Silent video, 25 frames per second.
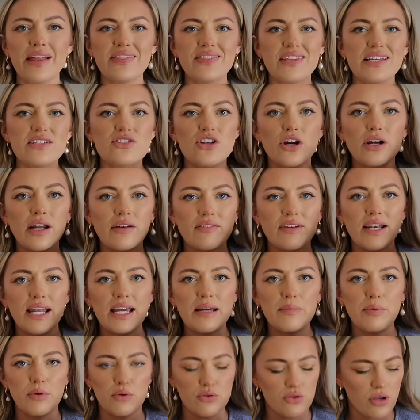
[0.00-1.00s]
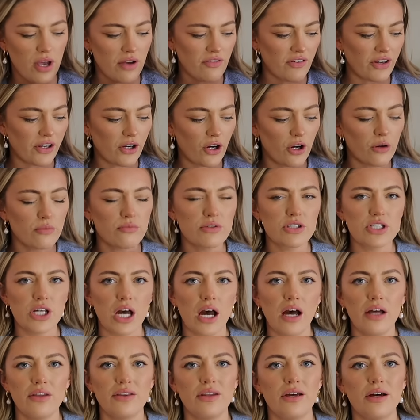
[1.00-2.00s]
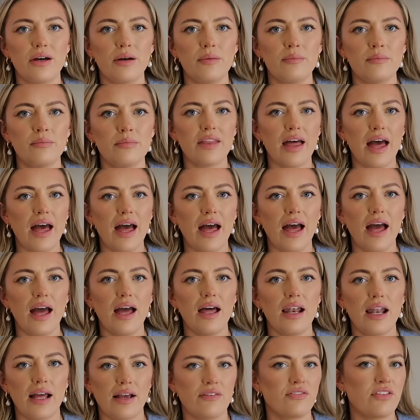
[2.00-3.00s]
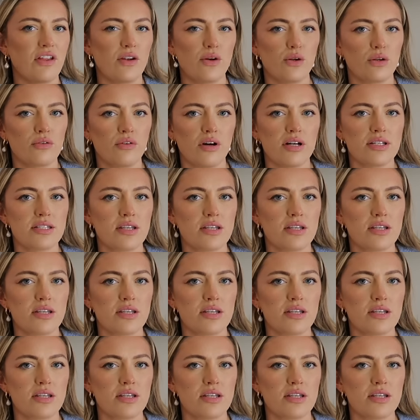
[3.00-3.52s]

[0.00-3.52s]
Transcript: these don't have a label, so if I go and return them, they're like, if they're not the right